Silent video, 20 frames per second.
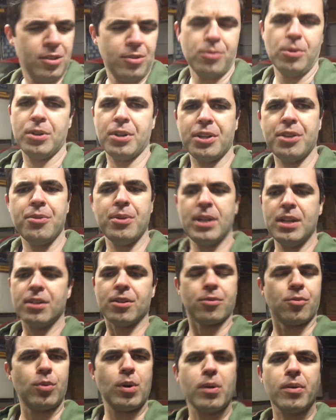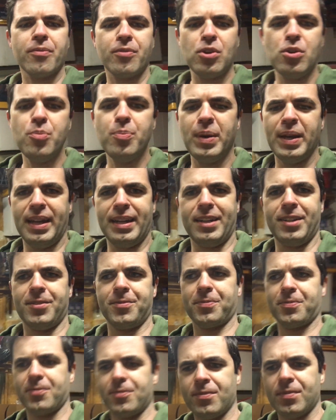What are you here? Where have you been?
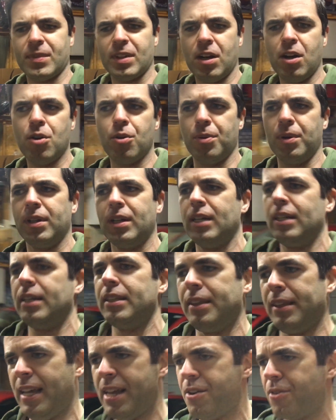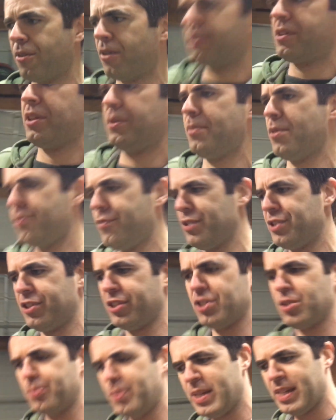Oh, later on in the movie,
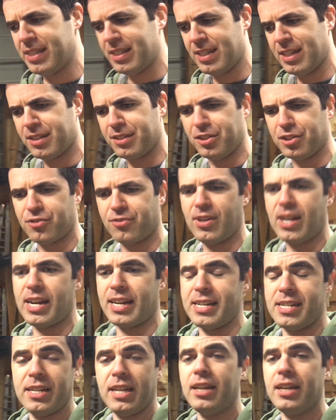she speaks English fine.